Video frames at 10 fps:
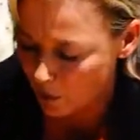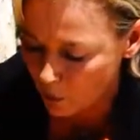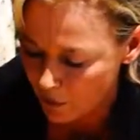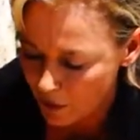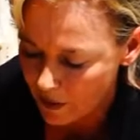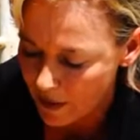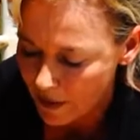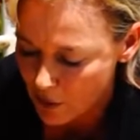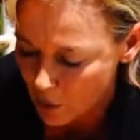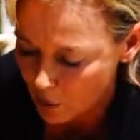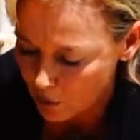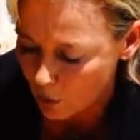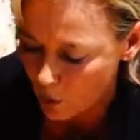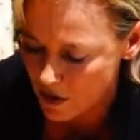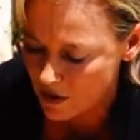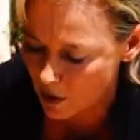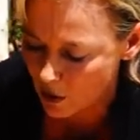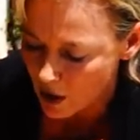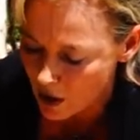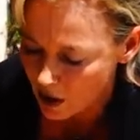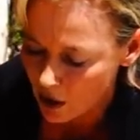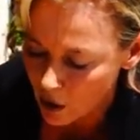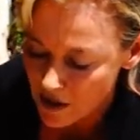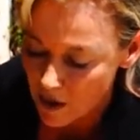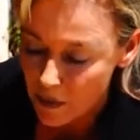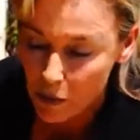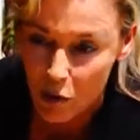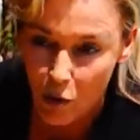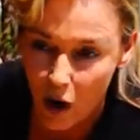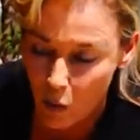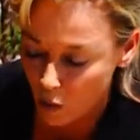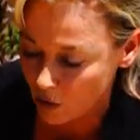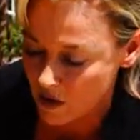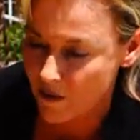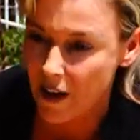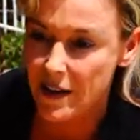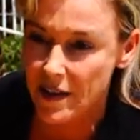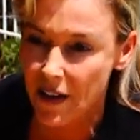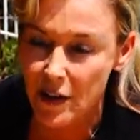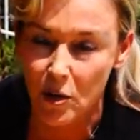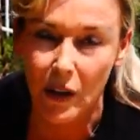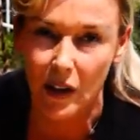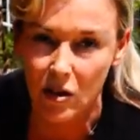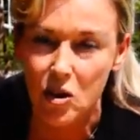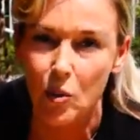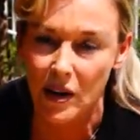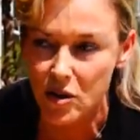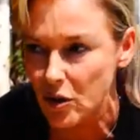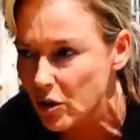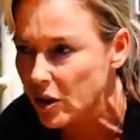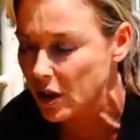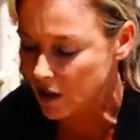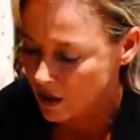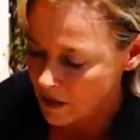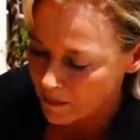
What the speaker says: know, they have 2 or 3 horses, or you know, because some people do all worldless events and they do English Western, and